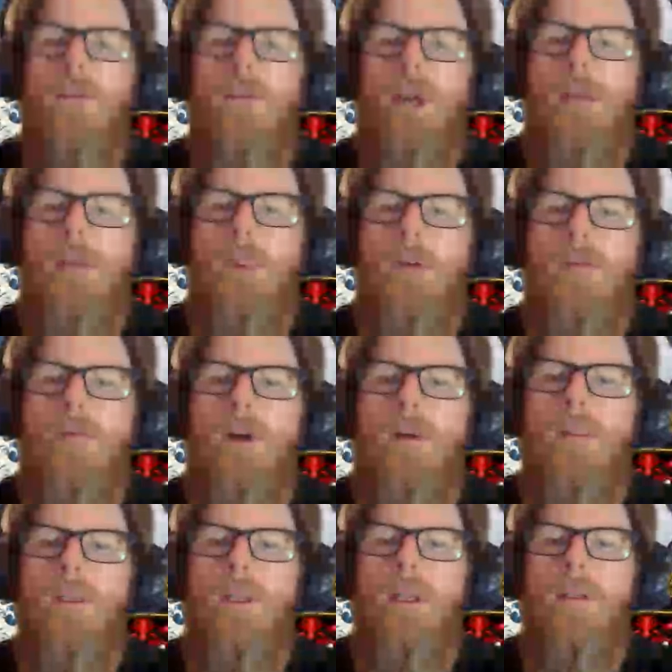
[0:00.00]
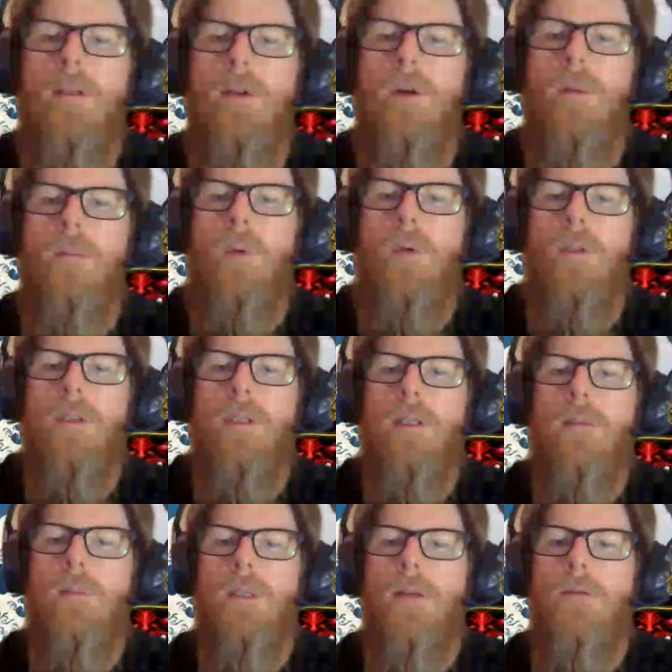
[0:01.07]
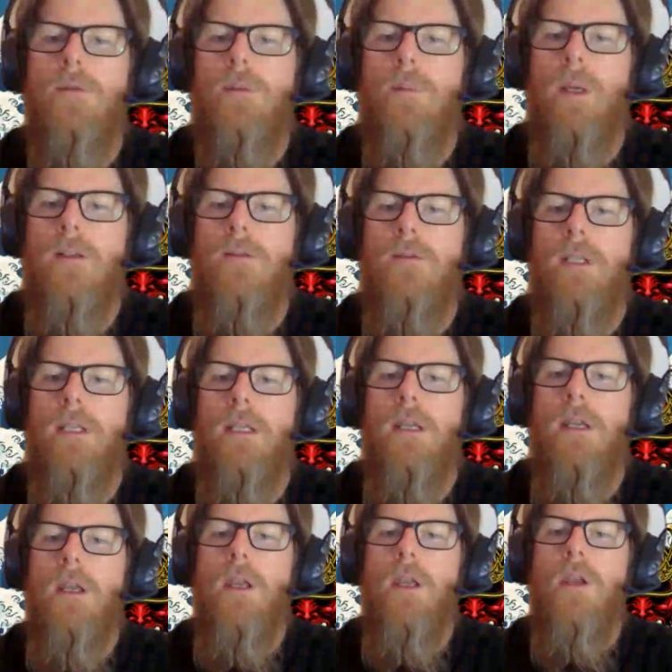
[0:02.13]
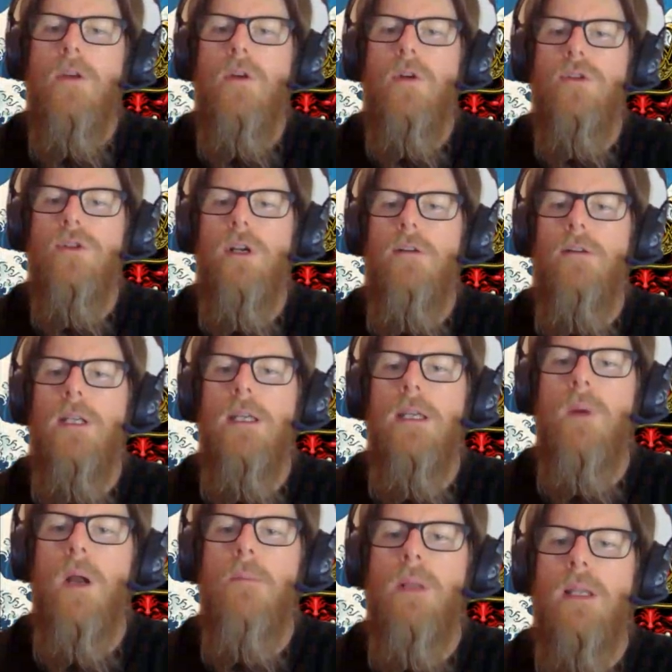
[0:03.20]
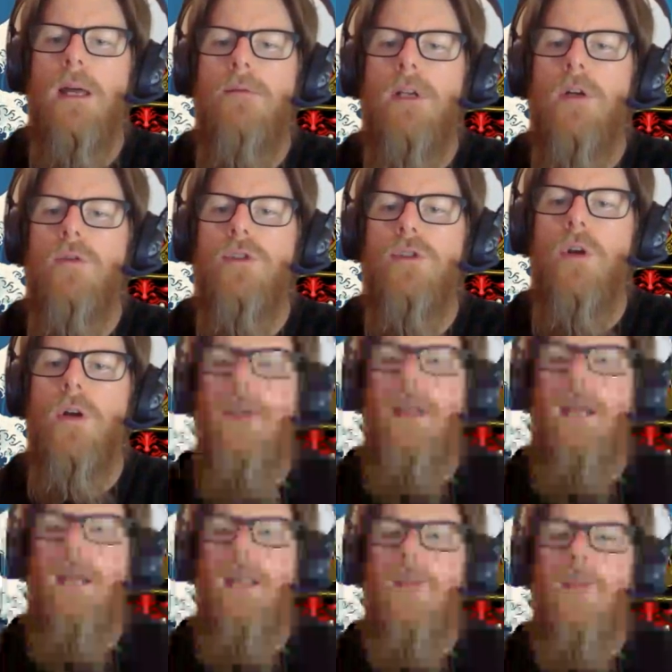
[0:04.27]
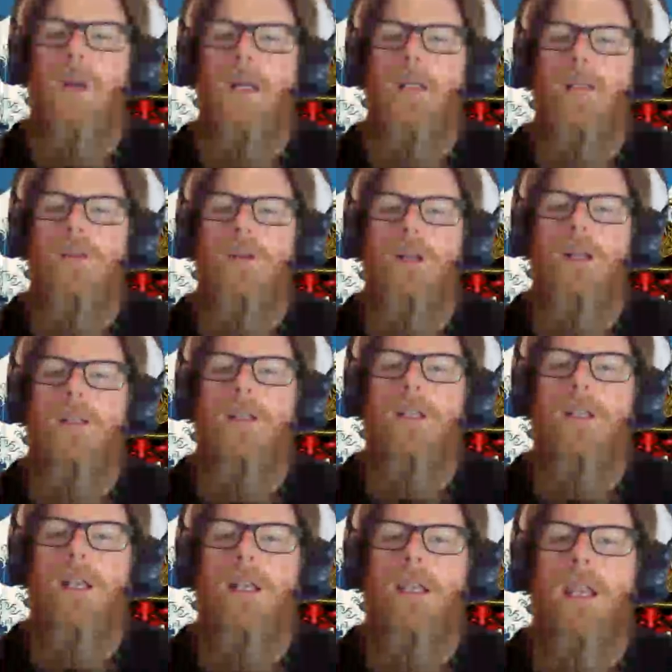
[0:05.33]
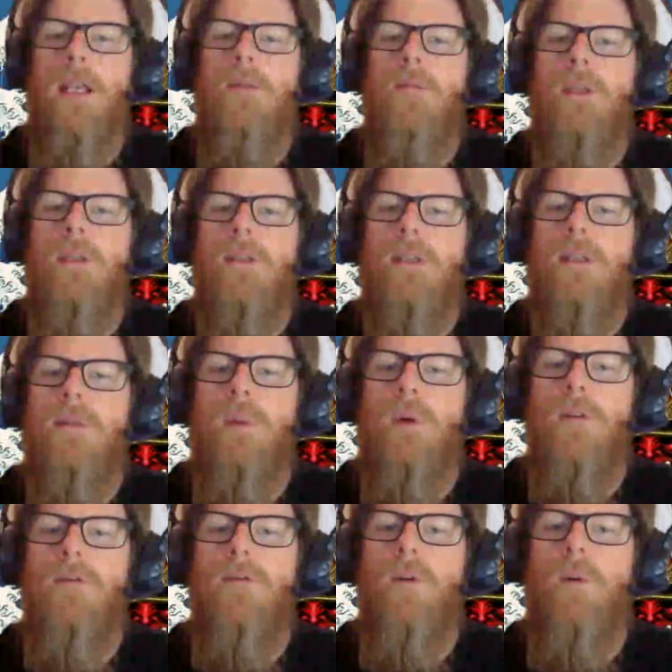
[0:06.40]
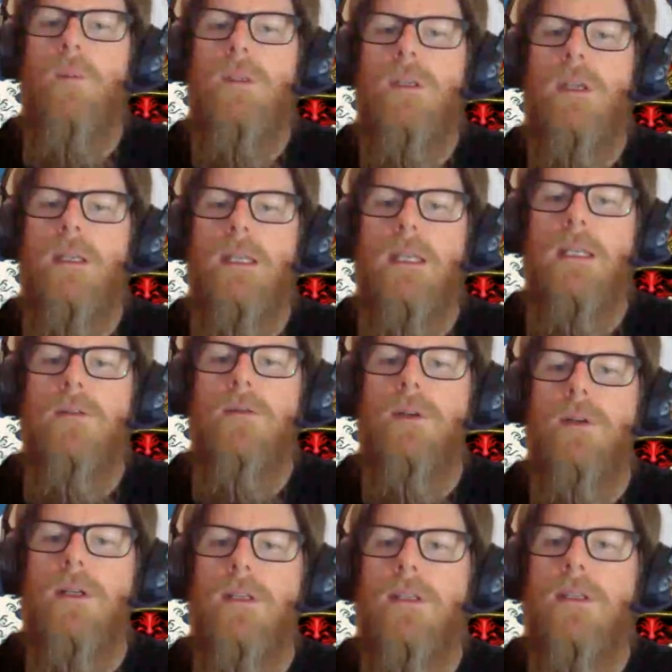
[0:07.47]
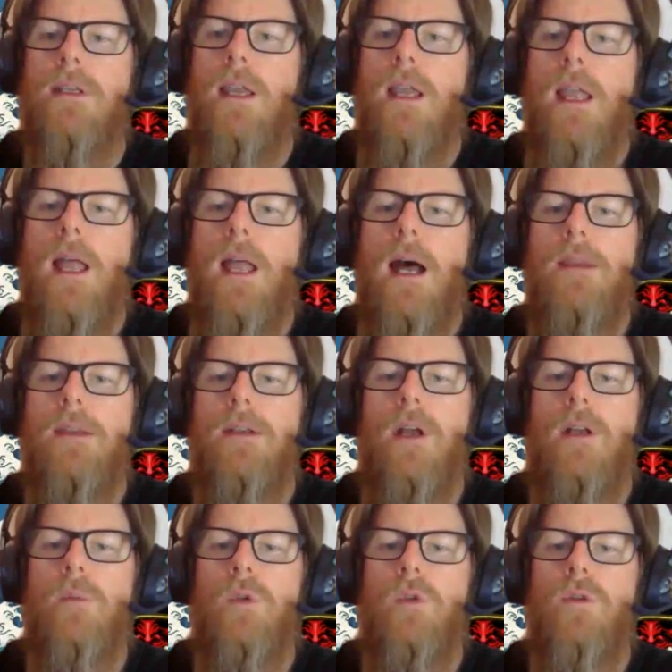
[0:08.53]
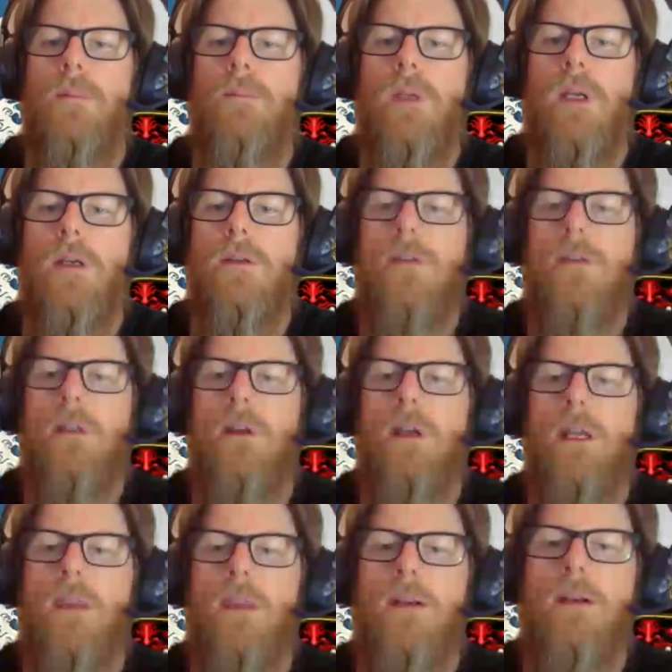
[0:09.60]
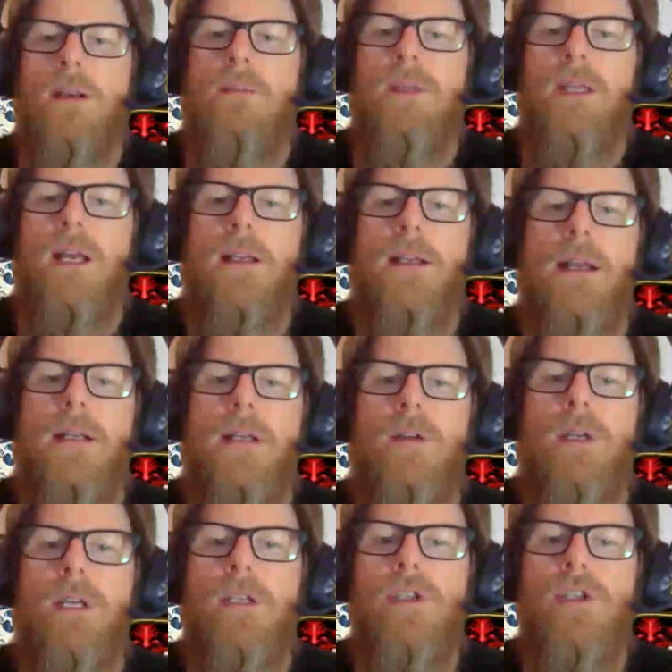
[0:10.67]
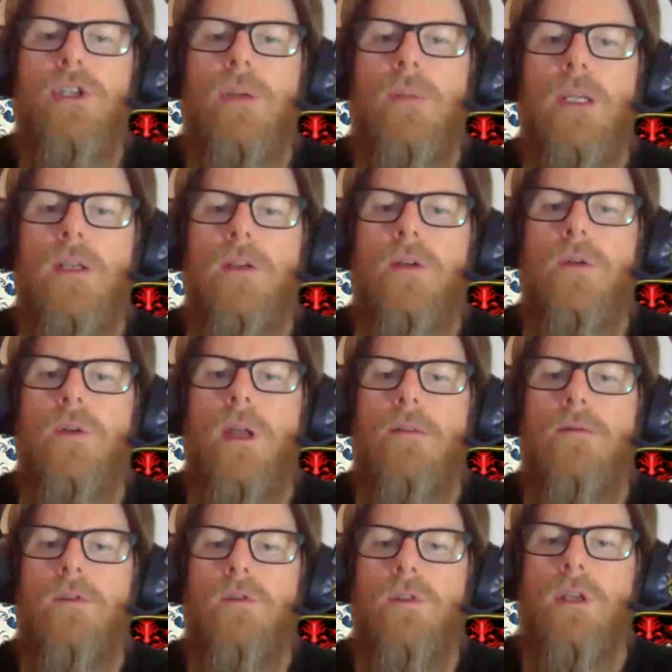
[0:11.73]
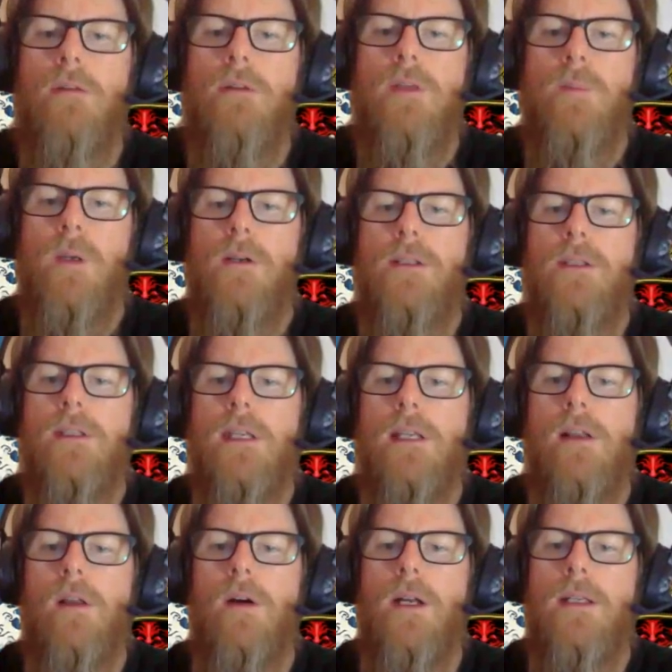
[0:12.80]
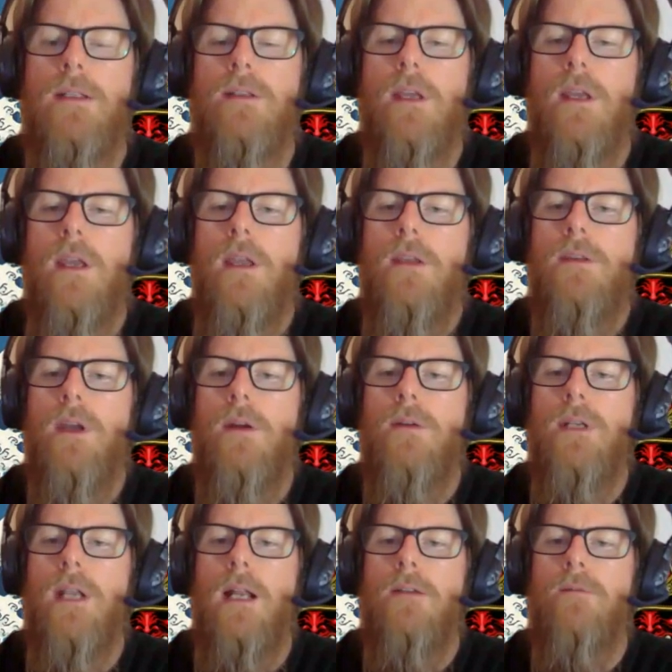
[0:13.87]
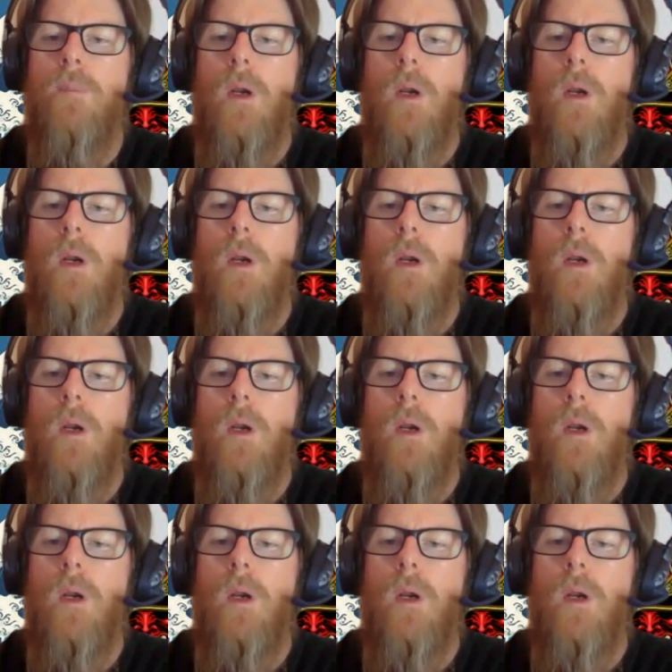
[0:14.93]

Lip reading: of 8.5% and 9.6% respectively. Contrarily, my beloved old Tron has bucked the trend yet again with a 6.4% increase. Other notable cryptos like Ethereum, Cardano, and Shiba Inu have also experienced declines, though none have